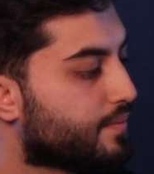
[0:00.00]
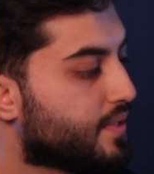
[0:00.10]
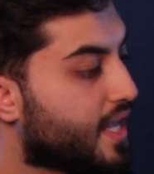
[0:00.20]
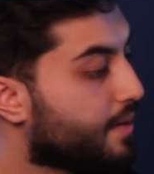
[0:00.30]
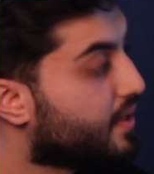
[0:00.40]

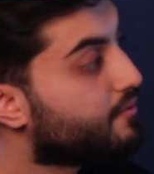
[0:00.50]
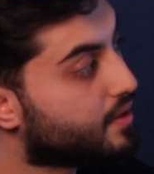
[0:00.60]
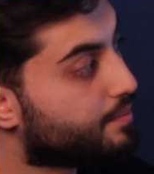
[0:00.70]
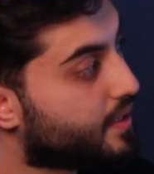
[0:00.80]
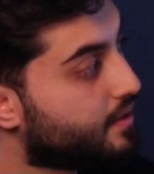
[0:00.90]
game
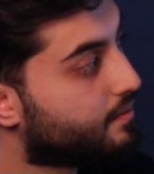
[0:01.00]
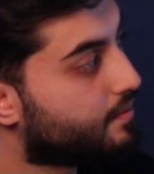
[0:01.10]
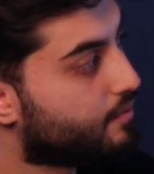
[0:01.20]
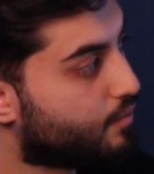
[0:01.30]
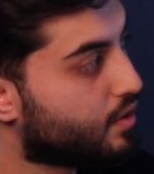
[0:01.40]
development
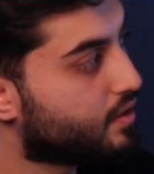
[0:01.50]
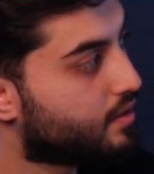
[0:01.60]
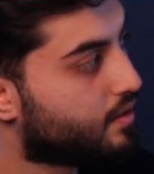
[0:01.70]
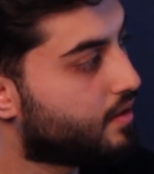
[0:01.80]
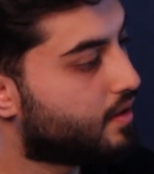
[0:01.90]
work,
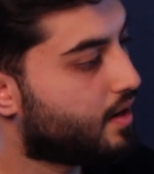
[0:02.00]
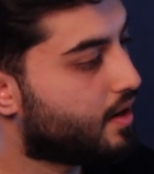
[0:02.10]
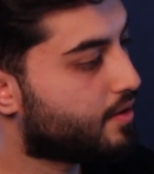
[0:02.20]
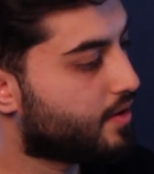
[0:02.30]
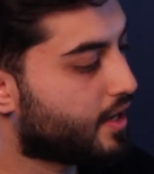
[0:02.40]

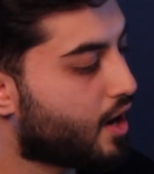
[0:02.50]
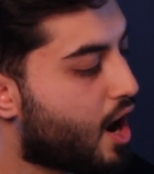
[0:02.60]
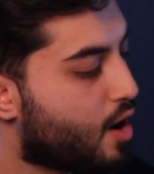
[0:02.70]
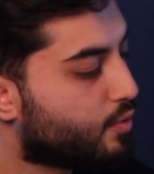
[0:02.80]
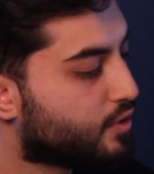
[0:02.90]
like
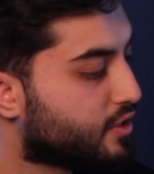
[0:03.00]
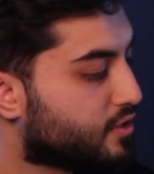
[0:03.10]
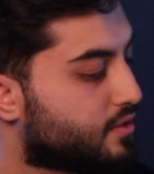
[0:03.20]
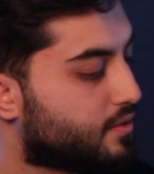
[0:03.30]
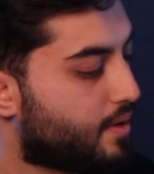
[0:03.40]
how would
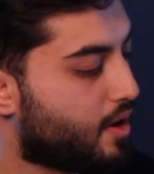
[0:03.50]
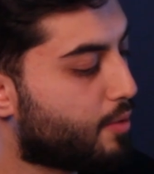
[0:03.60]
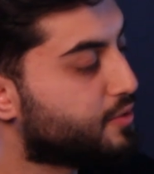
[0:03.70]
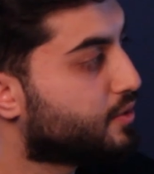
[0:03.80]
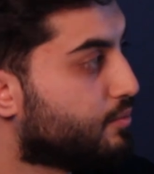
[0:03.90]
this
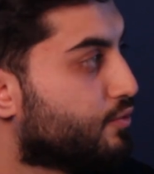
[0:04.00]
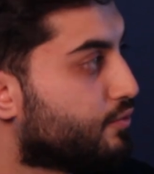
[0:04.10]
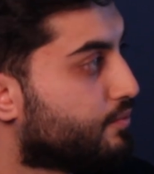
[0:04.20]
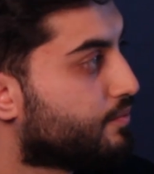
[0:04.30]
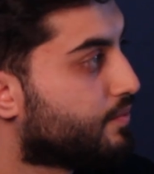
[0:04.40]
object move?
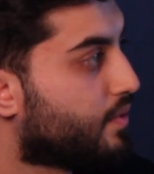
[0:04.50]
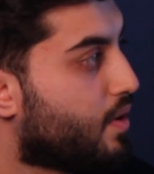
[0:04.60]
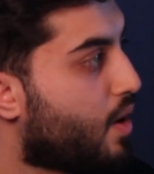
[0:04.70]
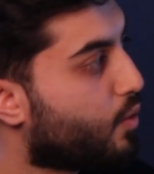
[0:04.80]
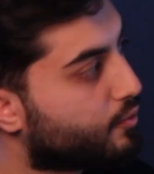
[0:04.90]

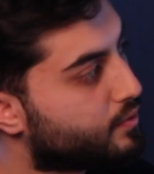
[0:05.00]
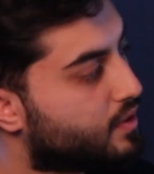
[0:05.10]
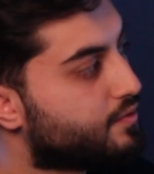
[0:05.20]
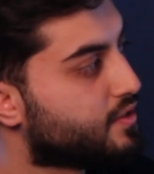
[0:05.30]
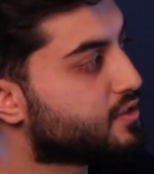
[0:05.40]
What would
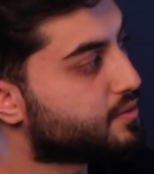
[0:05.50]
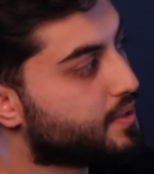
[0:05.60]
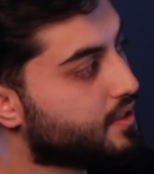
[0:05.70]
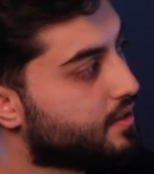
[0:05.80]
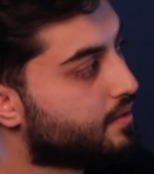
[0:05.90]
the physics
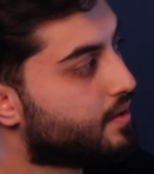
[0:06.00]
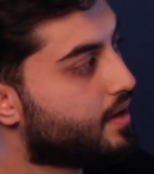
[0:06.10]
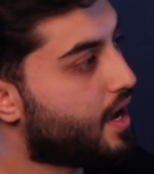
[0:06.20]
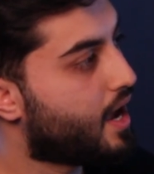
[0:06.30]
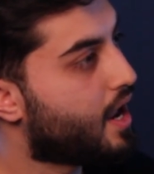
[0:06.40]
be?
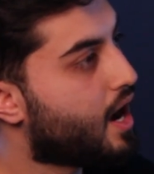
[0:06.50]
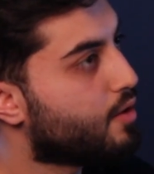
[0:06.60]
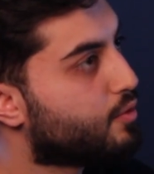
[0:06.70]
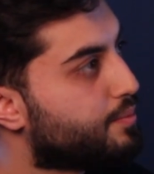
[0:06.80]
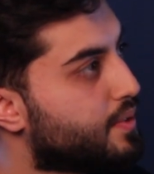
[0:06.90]
And how
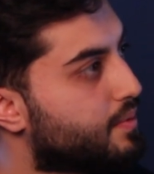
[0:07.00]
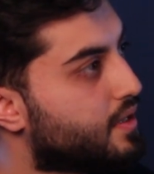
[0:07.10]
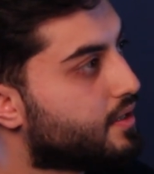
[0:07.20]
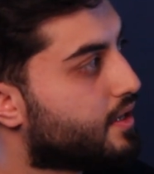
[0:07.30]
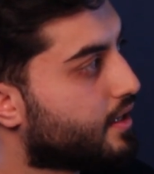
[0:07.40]
would people
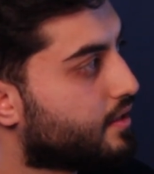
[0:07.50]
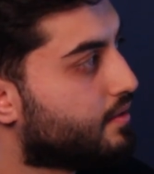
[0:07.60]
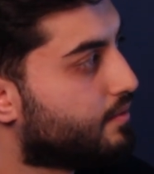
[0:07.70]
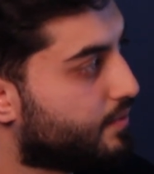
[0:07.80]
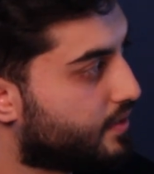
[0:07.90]
interact
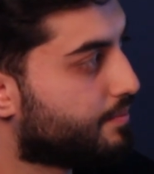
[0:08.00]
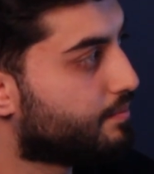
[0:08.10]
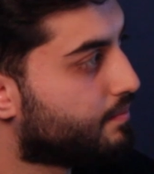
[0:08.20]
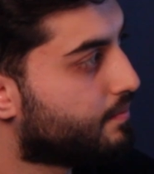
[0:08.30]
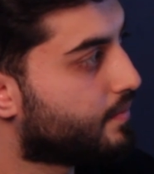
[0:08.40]
with them,
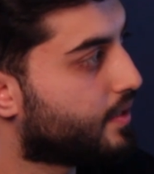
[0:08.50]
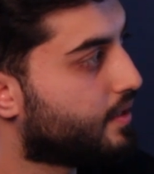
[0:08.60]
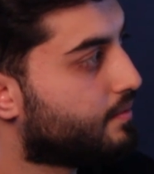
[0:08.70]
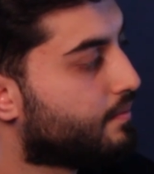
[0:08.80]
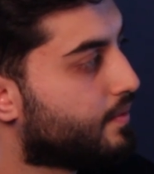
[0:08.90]

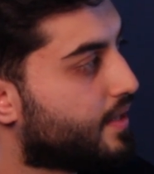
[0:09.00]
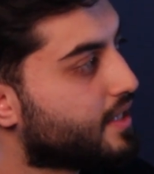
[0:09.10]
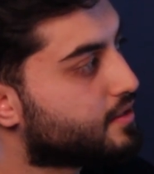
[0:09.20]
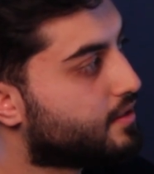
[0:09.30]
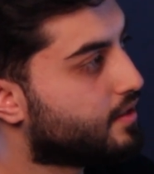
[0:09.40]
right?
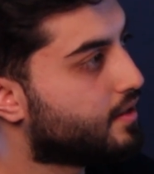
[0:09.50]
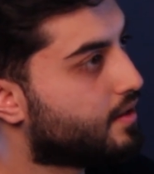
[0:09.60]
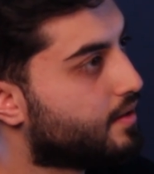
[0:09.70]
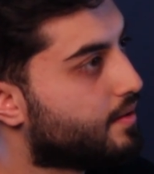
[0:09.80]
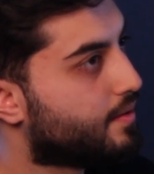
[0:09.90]

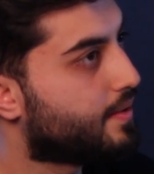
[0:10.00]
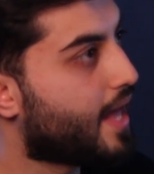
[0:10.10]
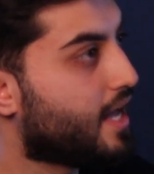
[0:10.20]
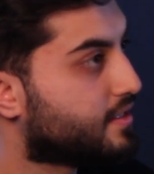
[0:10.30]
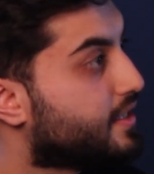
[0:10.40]

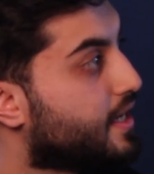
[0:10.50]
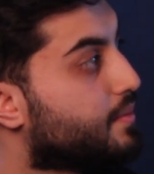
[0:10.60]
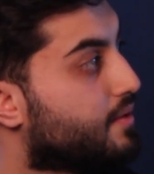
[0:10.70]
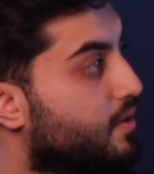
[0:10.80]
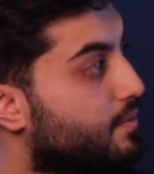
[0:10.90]
As a game
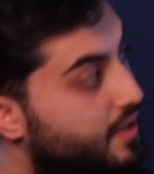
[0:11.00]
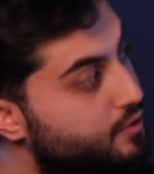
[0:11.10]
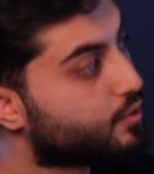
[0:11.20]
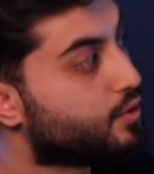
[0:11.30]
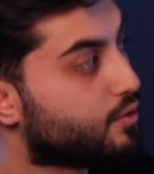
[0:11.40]
developer,
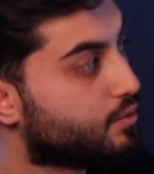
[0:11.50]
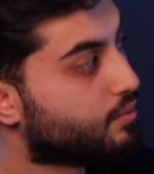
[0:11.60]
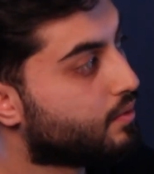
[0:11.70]
that's what you do.